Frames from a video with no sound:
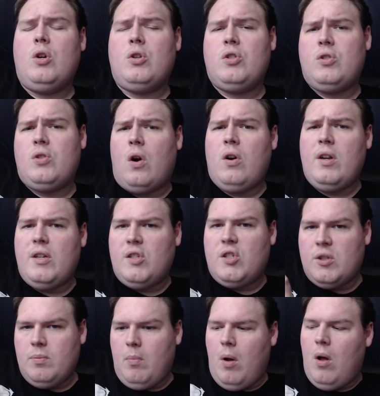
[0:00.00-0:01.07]
You're starting
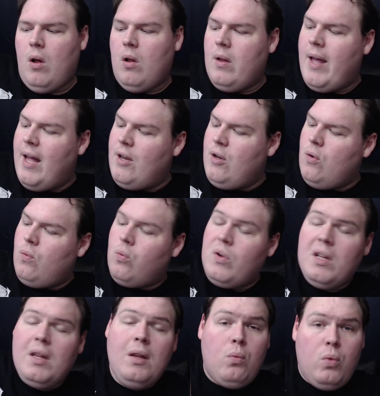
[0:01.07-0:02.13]
small and you're
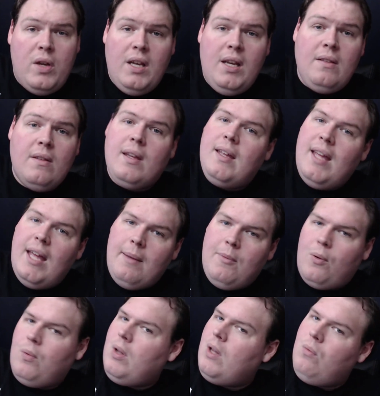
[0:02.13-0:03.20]
really reading the
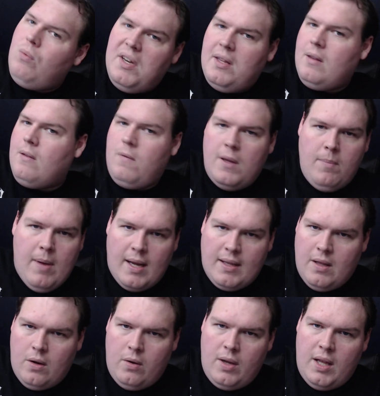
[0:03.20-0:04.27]
game. You're really reading the
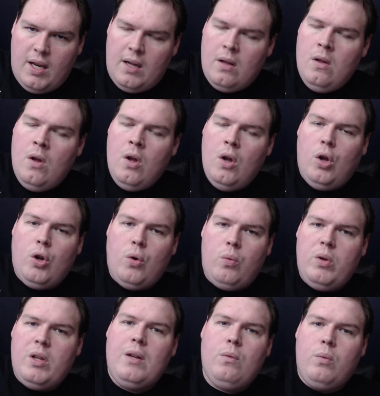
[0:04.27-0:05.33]
feedback that you're getting.
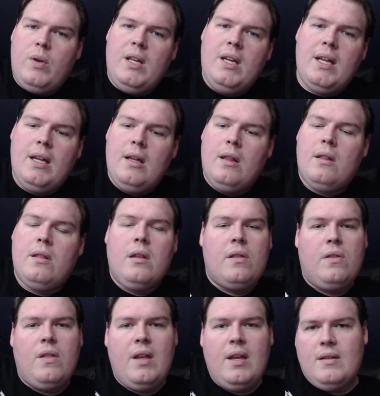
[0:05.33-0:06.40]
You're really reading the
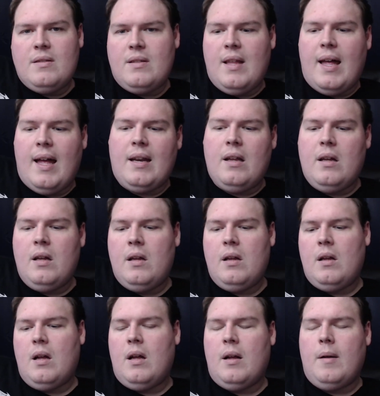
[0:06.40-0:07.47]
things that
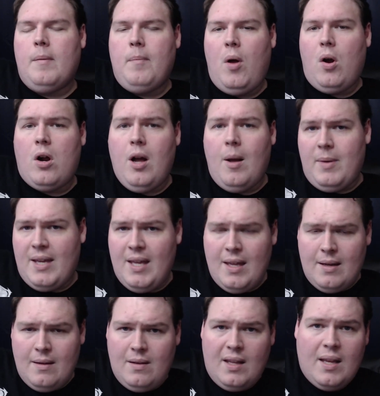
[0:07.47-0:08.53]
um, are coming
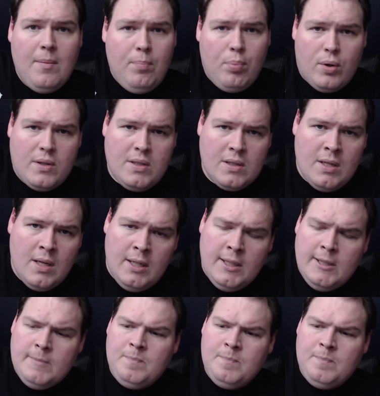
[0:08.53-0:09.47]
in, the inputs,